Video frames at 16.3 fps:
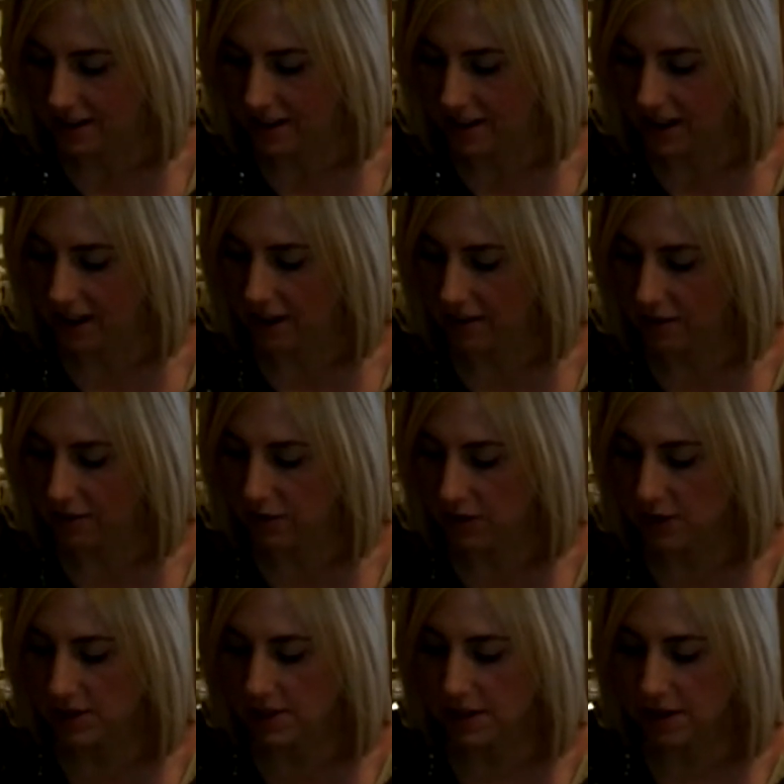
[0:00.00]
And
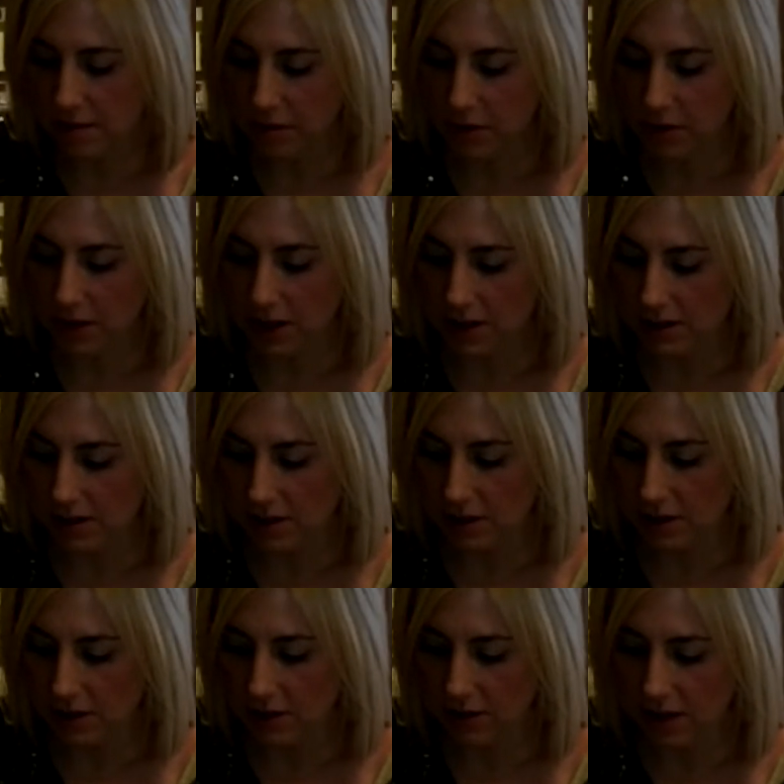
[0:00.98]
first I'm going
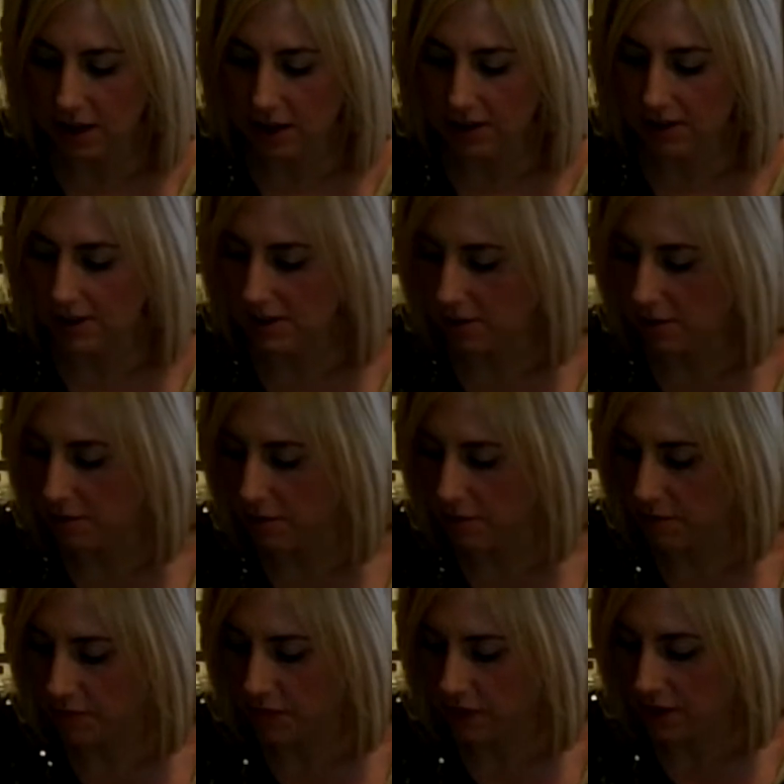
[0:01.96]
to layer
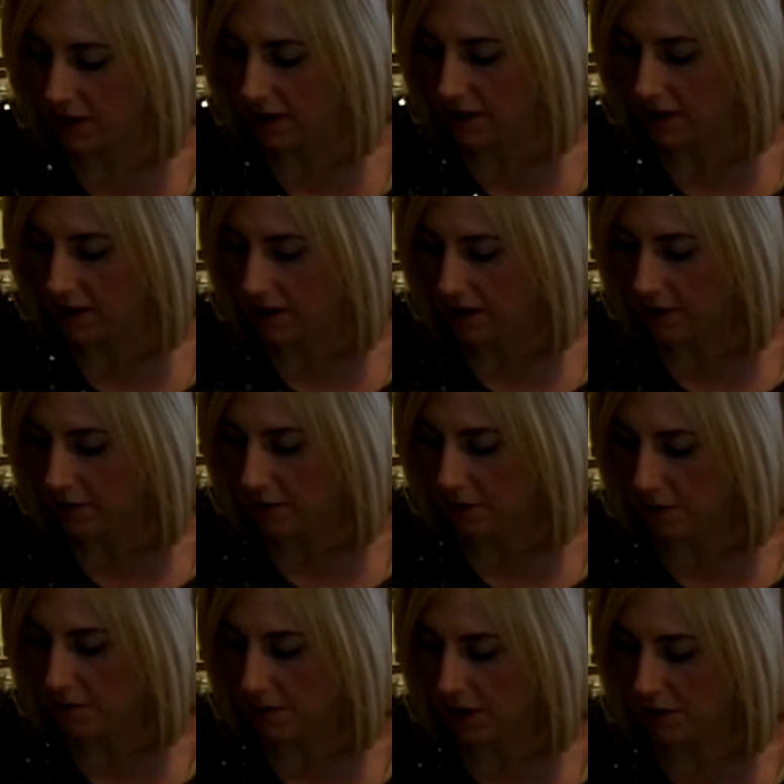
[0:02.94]

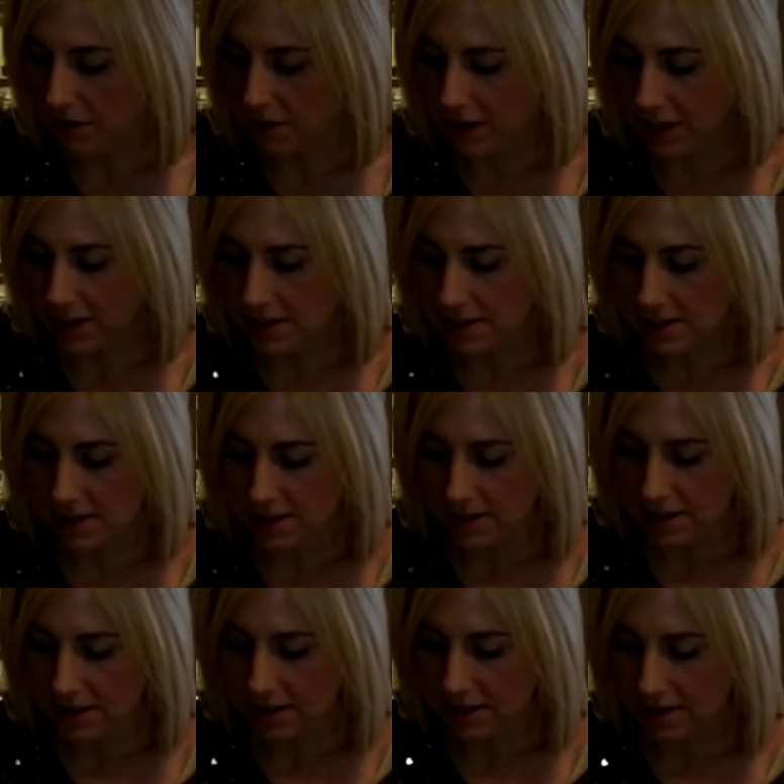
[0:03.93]
my brown rice
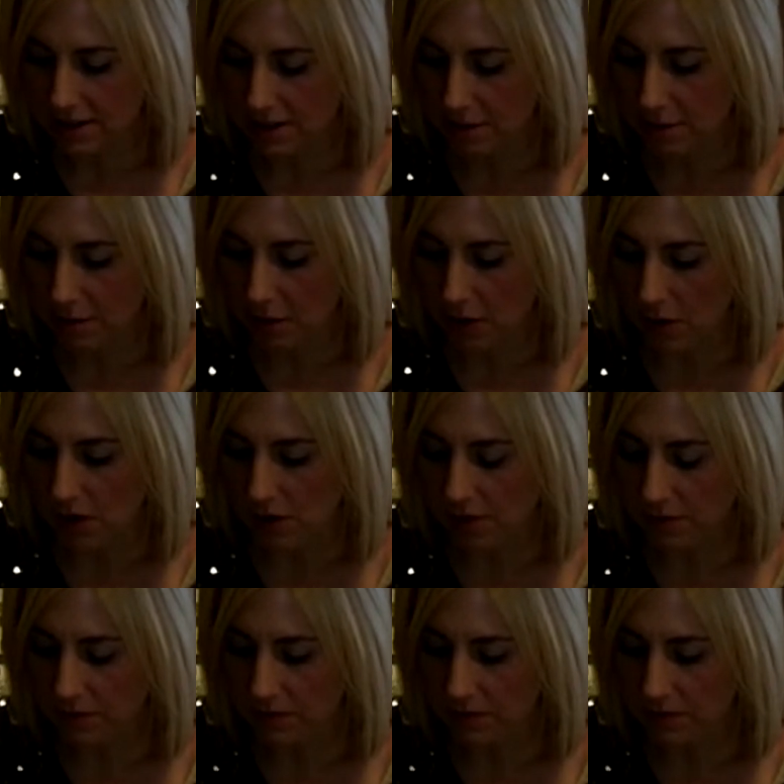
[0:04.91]
into the bowl.